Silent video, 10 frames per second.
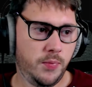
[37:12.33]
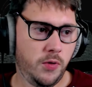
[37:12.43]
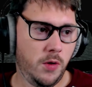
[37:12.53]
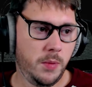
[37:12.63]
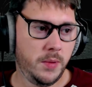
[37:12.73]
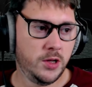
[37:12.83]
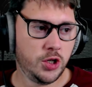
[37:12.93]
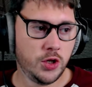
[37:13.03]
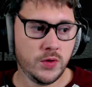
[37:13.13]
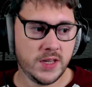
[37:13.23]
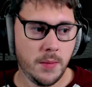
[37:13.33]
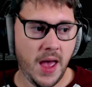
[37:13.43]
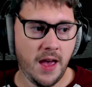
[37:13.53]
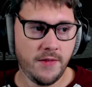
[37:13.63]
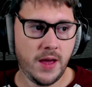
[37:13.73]
Probably should use
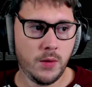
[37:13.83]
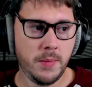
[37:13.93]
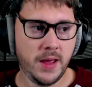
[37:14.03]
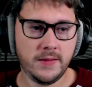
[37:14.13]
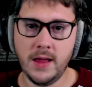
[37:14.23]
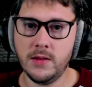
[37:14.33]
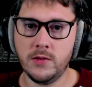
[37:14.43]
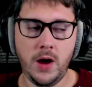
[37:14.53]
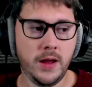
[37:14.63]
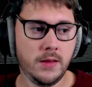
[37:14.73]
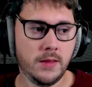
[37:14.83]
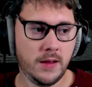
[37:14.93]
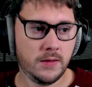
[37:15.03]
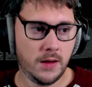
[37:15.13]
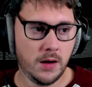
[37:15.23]
EMF. That would make sense, right?
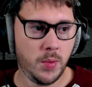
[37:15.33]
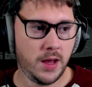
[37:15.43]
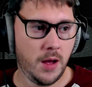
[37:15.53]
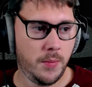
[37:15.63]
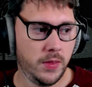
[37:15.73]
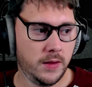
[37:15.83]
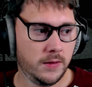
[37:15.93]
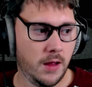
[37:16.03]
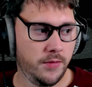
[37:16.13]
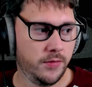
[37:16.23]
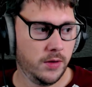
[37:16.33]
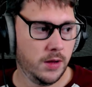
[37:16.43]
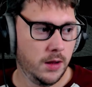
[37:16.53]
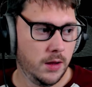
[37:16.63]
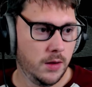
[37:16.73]
That's going to pick up on this stuff.
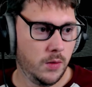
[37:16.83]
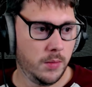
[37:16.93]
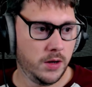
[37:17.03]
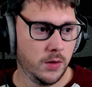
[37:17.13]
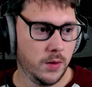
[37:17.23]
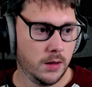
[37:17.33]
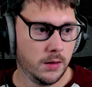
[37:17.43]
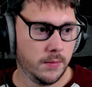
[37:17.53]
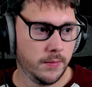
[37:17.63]
What am I doing?